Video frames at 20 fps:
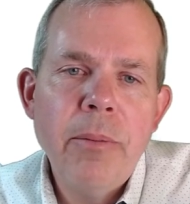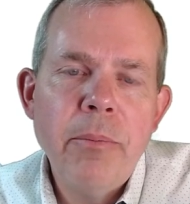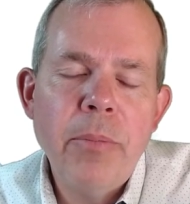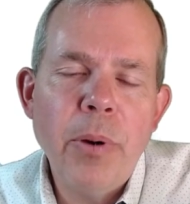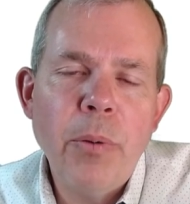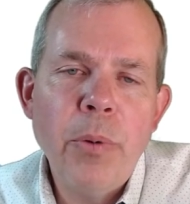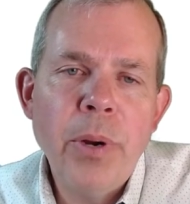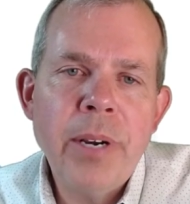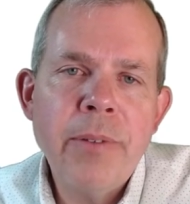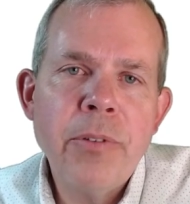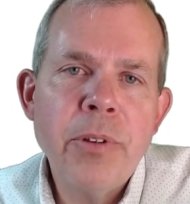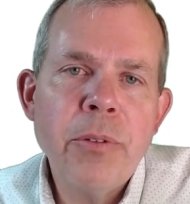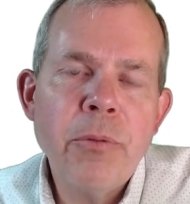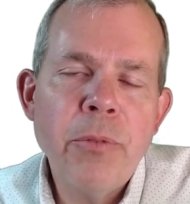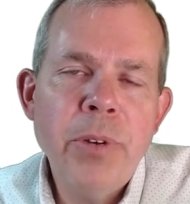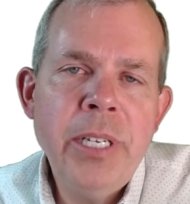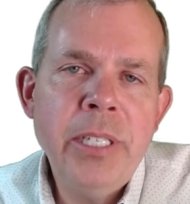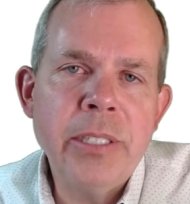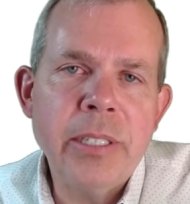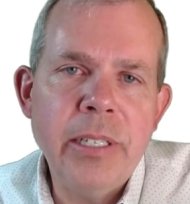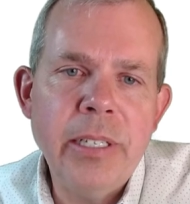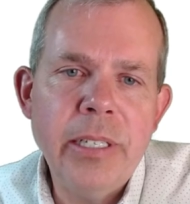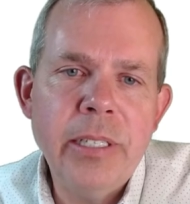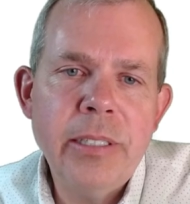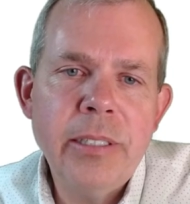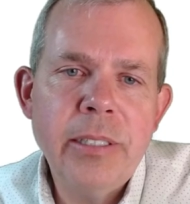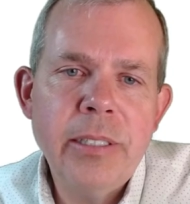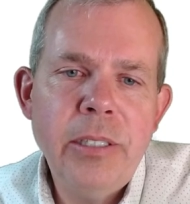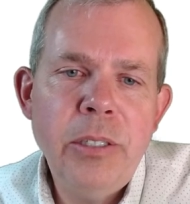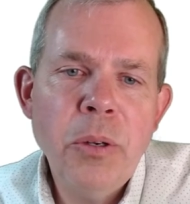But whatever the reason
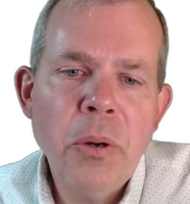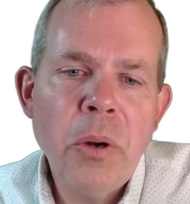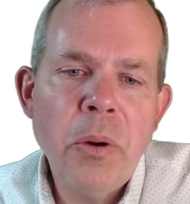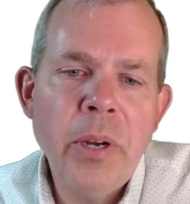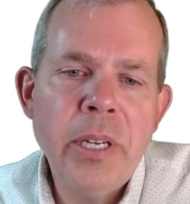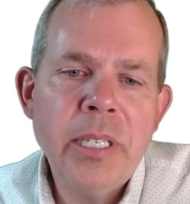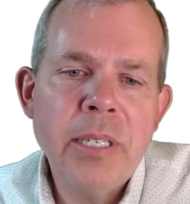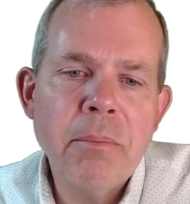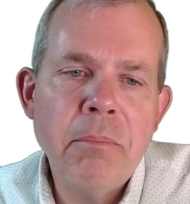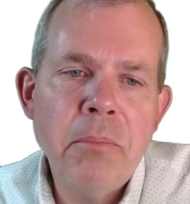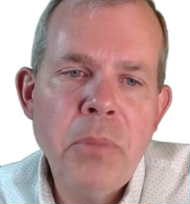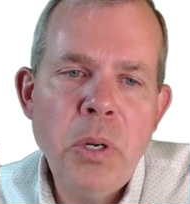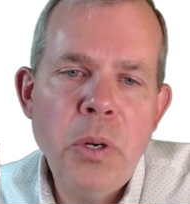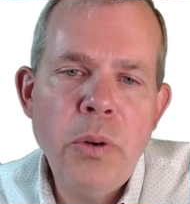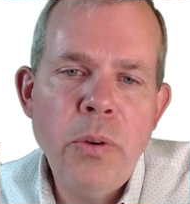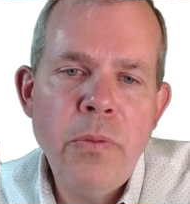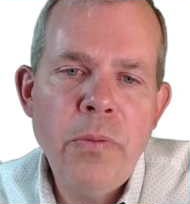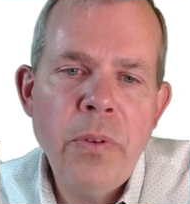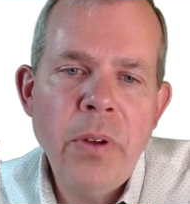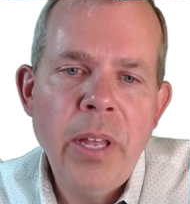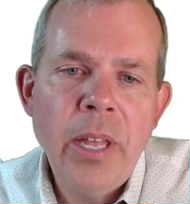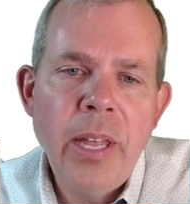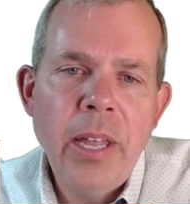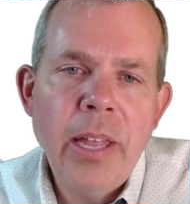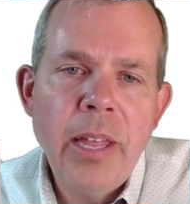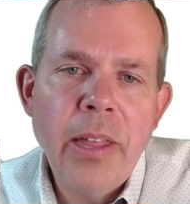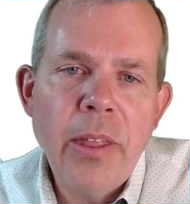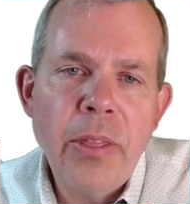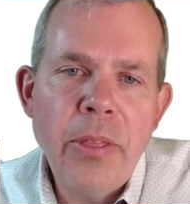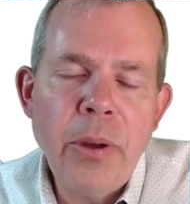is, you're going to move
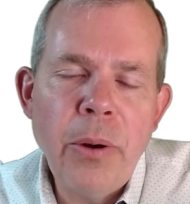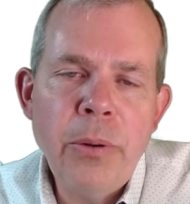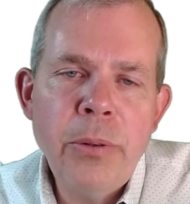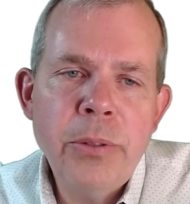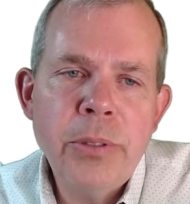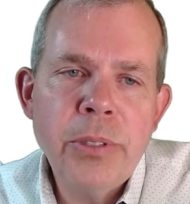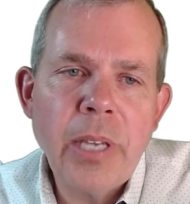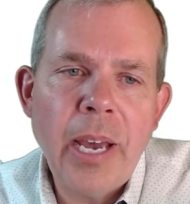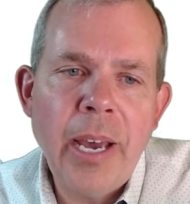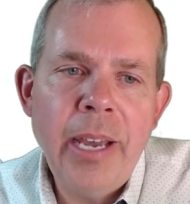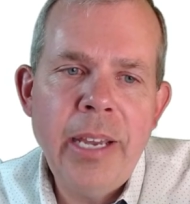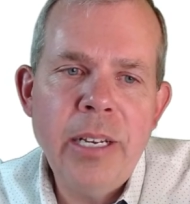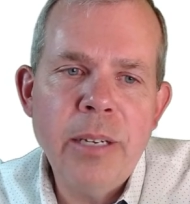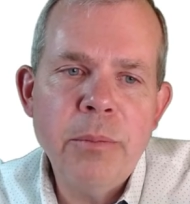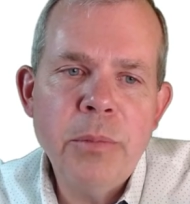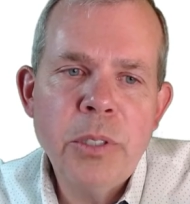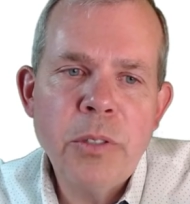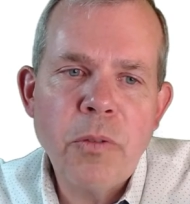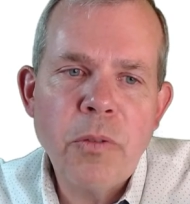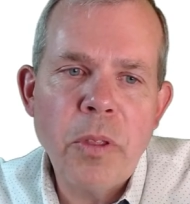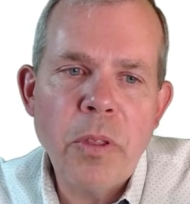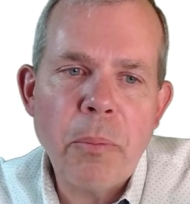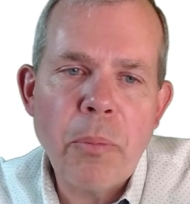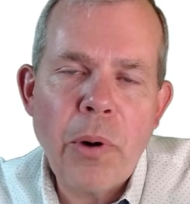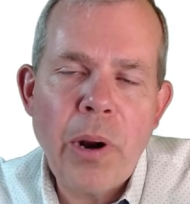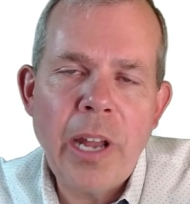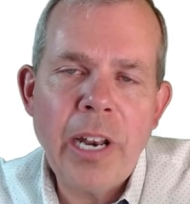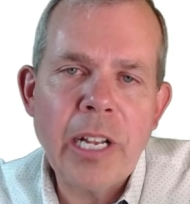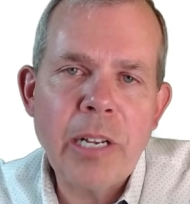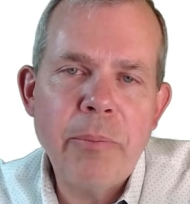those items from the
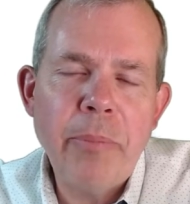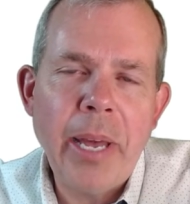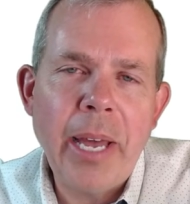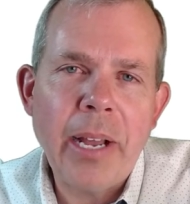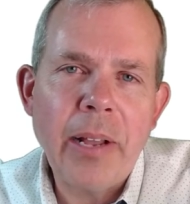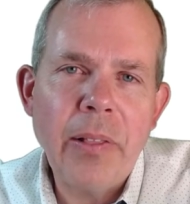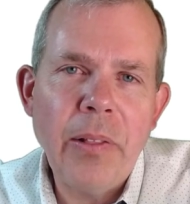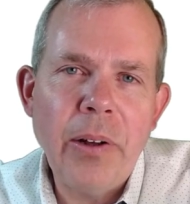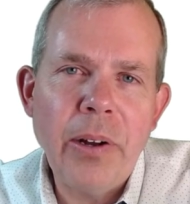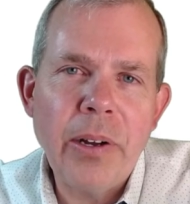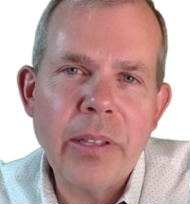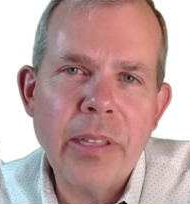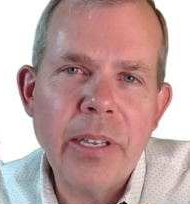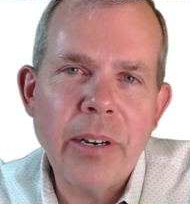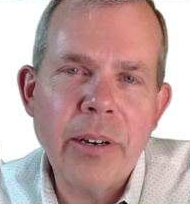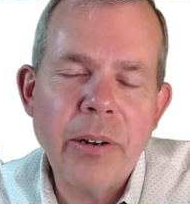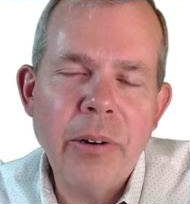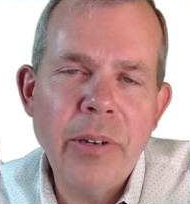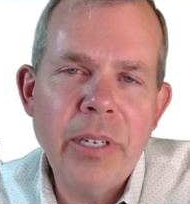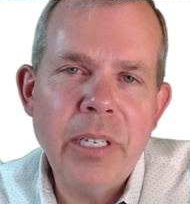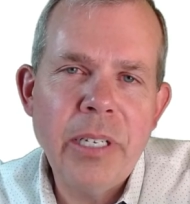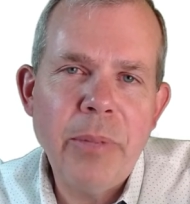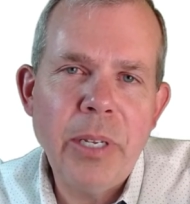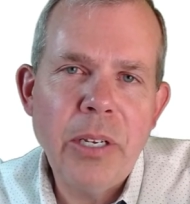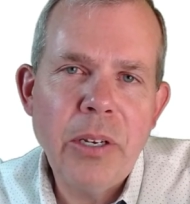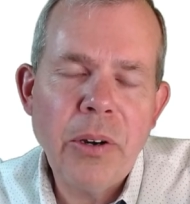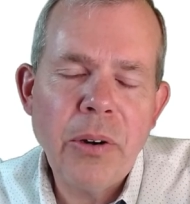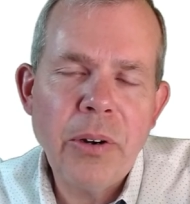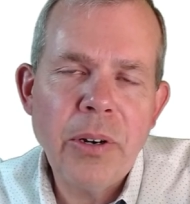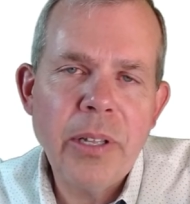product backlog that are going to be
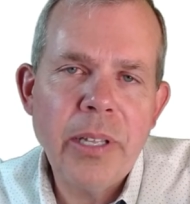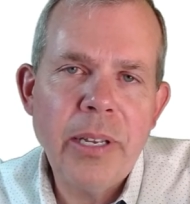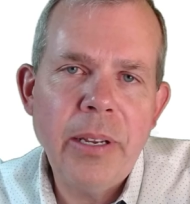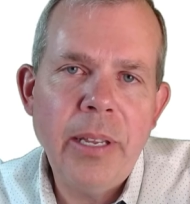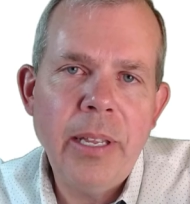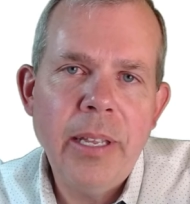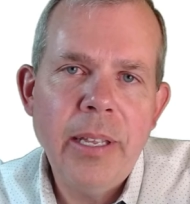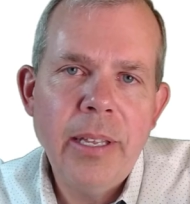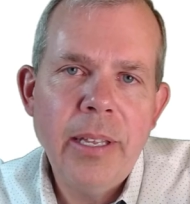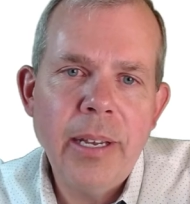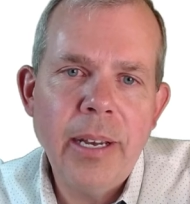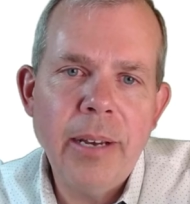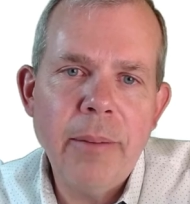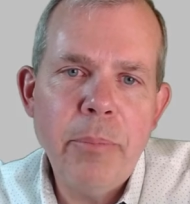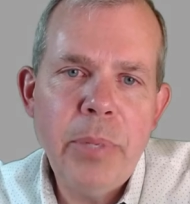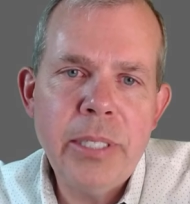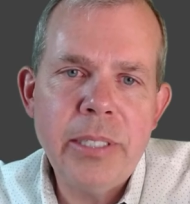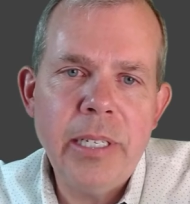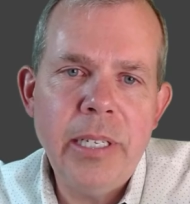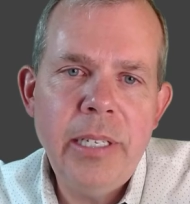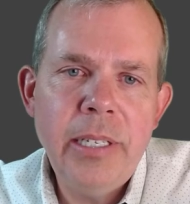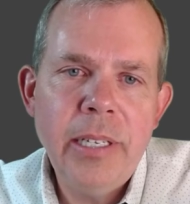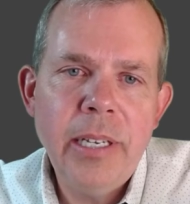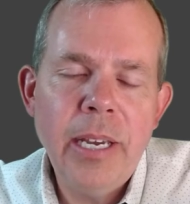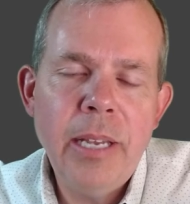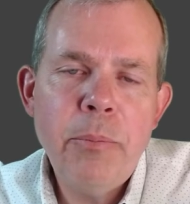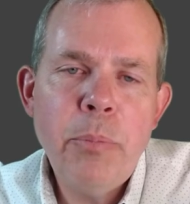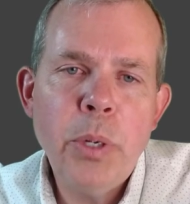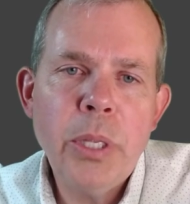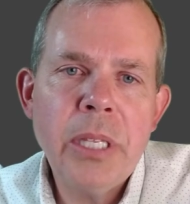currently busy
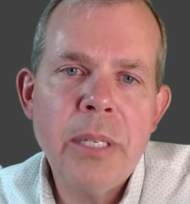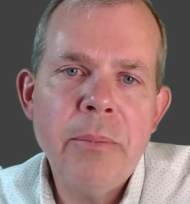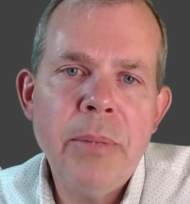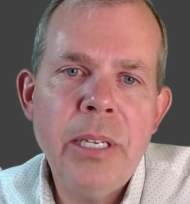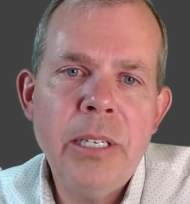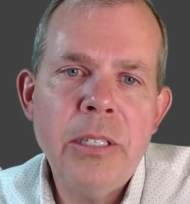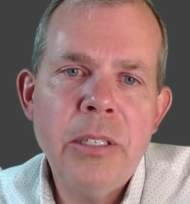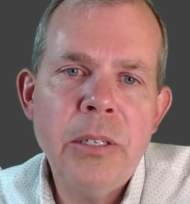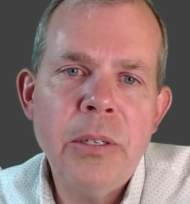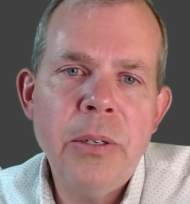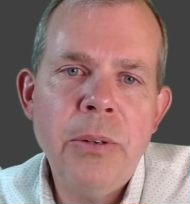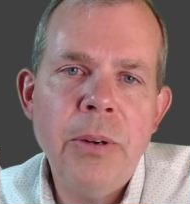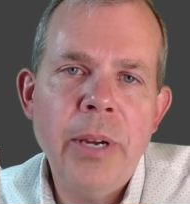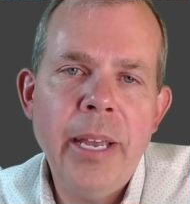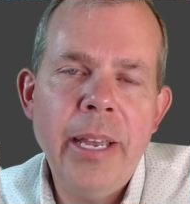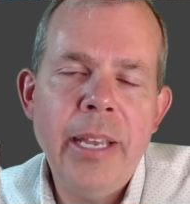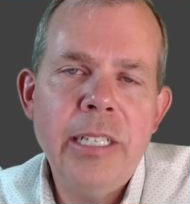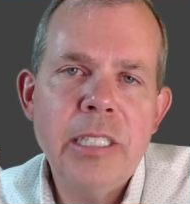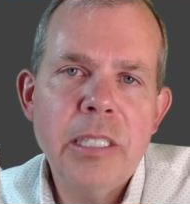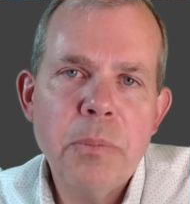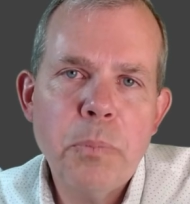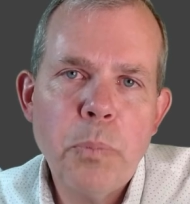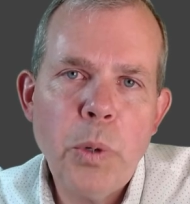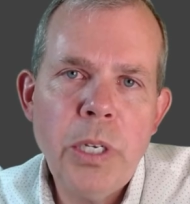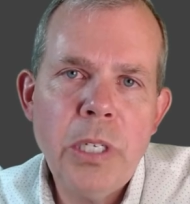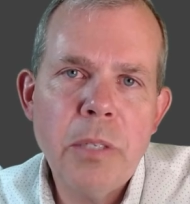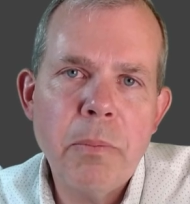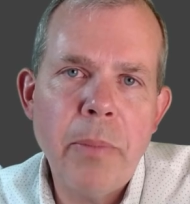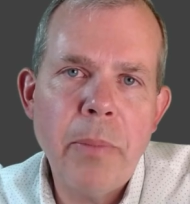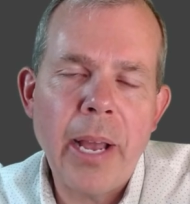and put them into a
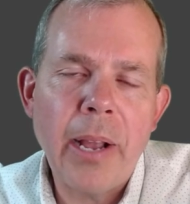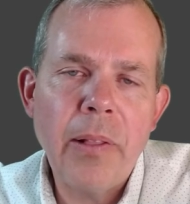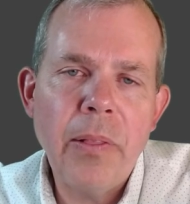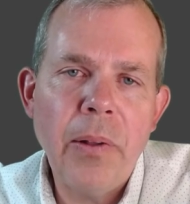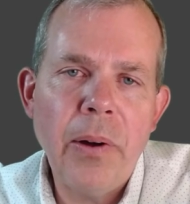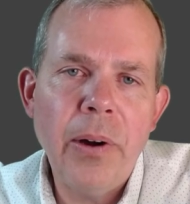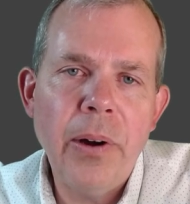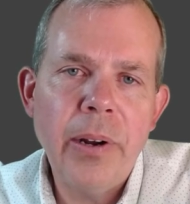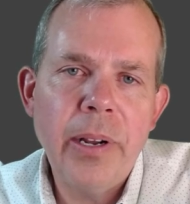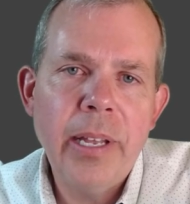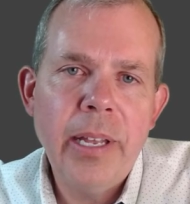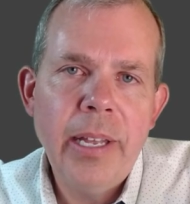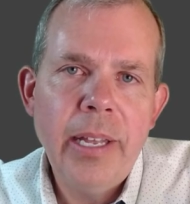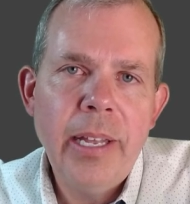sprint backlog.